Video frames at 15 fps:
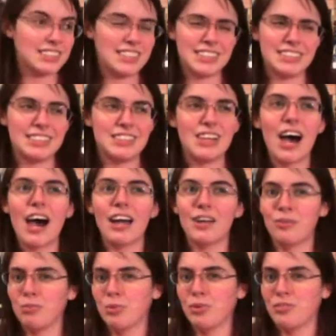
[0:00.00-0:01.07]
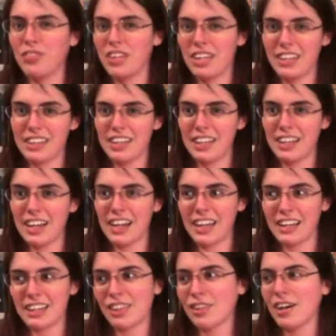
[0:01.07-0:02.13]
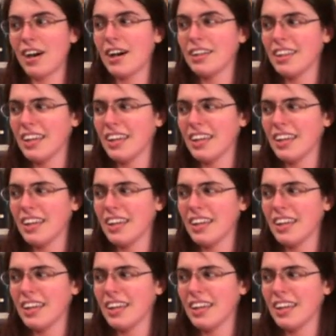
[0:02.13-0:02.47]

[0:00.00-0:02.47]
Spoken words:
This is not a movie that I had thought,